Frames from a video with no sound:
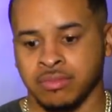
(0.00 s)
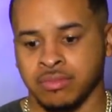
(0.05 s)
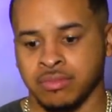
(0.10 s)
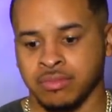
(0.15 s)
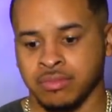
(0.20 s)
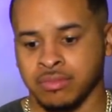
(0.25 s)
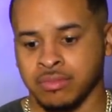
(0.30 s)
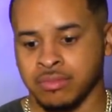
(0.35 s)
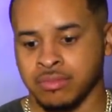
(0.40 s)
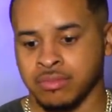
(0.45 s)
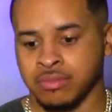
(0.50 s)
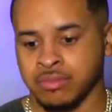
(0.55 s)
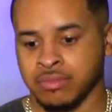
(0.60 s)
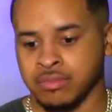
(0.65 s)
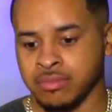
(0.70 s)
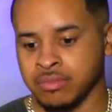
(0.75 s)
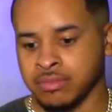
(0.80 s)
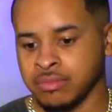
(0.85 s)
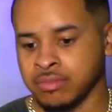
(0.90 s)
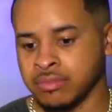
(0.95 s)

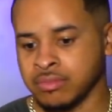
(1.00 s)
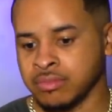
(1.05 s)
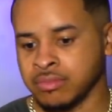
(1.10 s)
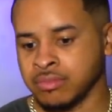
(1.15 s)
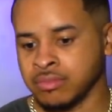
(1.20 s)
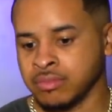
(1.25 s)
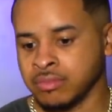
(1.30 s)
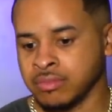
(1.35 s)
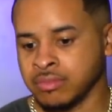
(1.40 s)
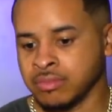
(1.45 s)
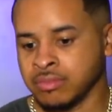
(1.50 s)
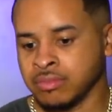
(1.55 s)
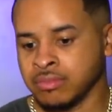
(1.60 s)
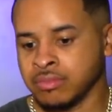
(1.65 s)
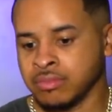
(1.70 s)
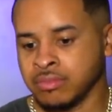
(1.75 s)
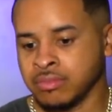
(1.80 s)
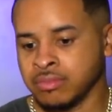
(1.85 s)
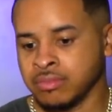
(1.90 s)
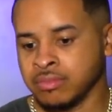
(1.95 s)

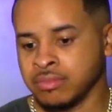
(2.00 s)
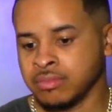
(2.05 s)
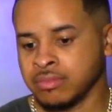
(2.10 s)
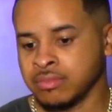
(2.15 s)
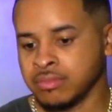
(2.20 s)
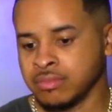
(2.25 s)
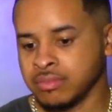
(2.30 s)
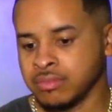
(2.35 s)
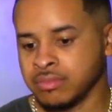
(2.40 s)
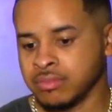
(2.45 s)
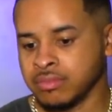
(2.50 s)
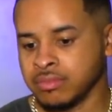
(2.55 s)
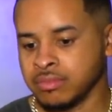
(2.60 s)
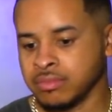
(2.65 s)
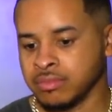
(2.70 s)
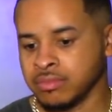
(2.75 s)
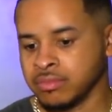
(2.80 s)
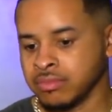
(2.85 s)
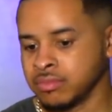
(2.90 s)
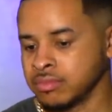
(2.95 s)

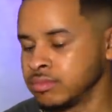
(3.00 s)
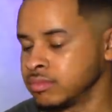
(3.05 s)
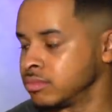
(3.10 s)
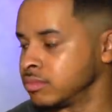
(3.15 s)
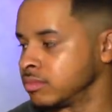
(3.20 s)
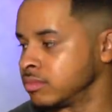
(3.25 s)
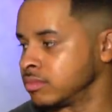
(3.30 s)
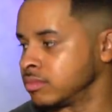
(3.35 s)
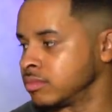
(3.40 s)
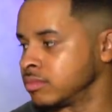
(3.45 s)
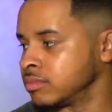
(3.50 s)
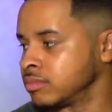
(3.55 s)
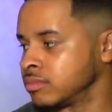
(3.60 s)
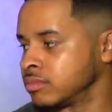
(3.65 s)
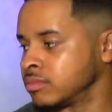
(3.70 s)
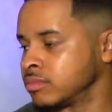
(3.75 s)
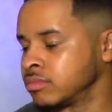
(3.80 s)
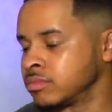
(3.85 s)
The person shown says nothing.